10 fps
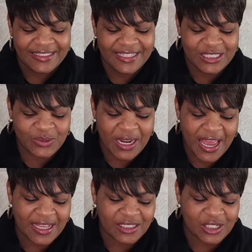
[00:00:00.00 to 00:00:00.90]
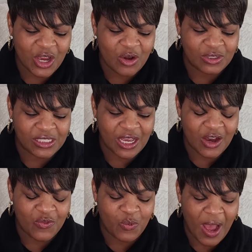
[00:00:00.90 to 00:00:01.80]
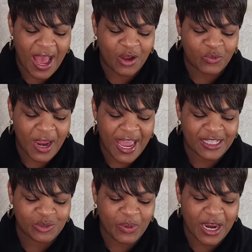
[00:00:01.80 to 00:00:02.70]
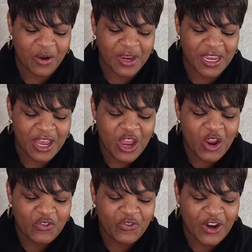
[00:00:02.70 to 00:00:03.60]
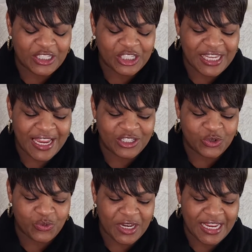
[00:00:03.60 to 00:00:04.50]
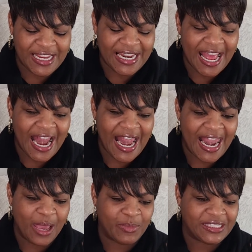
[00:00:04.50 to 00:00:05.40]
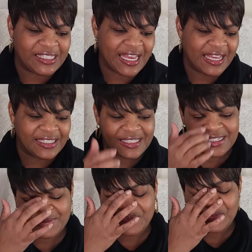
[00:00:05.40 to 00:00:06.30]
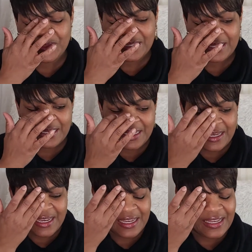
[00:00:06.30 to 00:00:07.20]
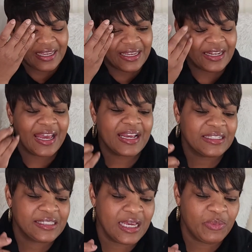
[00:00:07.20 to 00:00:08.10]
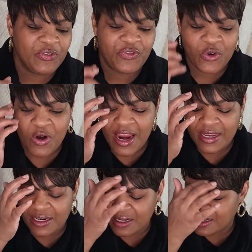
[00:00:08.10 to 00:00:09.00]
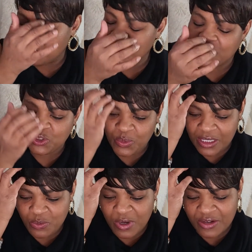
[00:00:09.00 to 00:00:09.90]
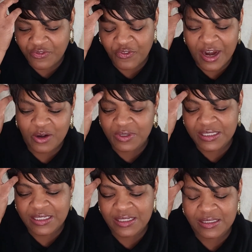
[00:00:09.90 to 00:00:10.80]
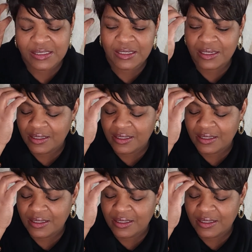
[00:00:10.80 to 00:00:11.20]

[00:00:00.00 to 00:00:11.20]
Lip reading: This one has notes of wild raspberry, fresh tangerine, lemon zest. And like I said before, I ended up with 21 fragrances.